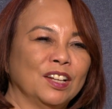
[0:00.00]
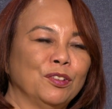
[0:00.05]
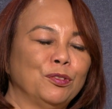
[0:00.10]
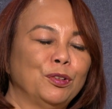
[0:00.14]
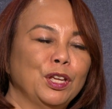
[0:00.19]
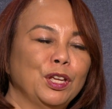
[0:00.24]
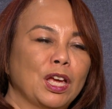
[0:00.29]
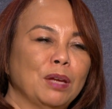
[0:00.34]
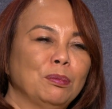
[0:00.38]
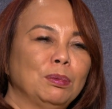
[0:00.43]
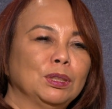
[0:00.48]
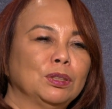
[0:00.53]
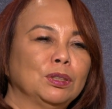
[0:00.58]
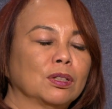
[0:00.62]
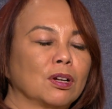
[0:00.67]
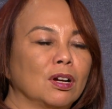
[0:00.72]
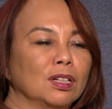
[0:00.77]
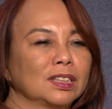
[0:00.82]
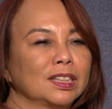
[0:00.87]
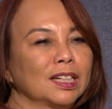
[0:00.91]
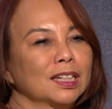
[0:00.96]
Were you able to
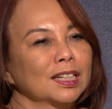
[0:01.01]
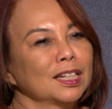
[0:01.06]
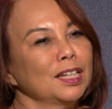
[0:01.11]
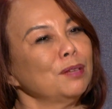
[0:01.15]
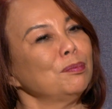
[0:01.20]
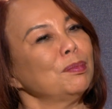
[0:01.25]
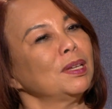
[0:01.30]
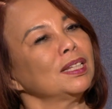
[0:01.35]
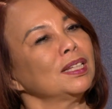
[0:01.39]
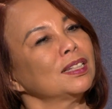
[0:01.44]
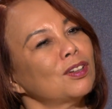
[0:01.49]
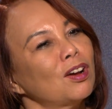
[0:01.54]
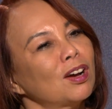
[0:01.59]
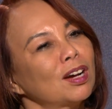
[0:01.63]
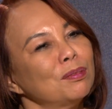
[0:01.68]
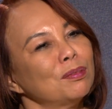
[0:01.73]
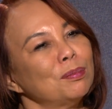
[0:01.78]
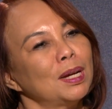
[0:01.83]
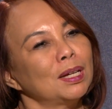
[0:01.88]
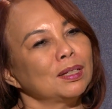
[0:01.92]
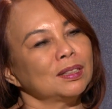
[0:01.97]
contact him and talk
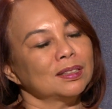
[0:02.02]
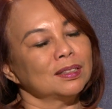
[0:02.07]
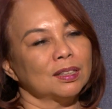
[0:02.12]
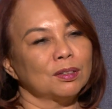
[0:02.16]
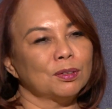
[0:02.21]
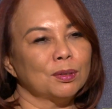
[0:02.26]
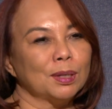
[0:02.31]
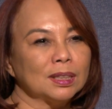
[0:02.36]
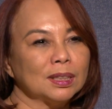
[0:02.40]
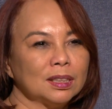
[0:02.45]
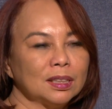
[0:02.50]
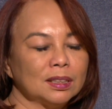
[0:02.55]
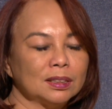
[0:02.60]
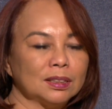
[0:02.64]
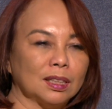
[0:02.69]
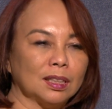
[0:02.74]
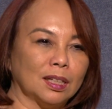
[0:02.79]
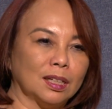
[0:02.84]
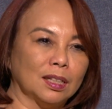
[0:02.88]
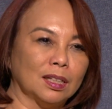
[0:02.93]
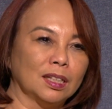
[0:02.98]
about what
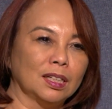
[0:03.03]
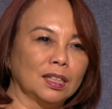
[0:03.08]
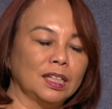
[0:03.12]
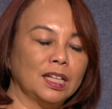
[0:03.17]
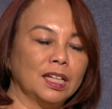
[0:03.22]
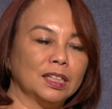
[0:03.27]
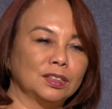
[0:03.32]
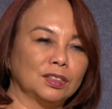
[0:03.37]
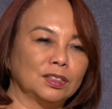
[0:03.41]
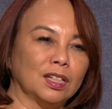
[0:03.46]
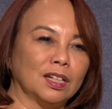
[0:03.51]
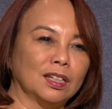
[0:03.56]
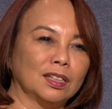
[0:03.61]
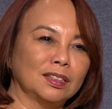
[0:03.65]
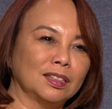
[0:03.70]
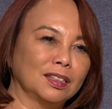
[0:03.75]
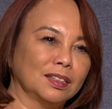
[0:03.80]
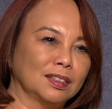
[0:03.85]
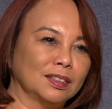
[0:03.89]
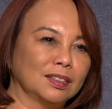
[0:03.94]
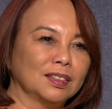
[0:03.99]
he has
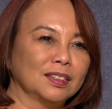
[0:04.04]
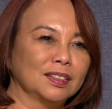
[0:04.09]
done?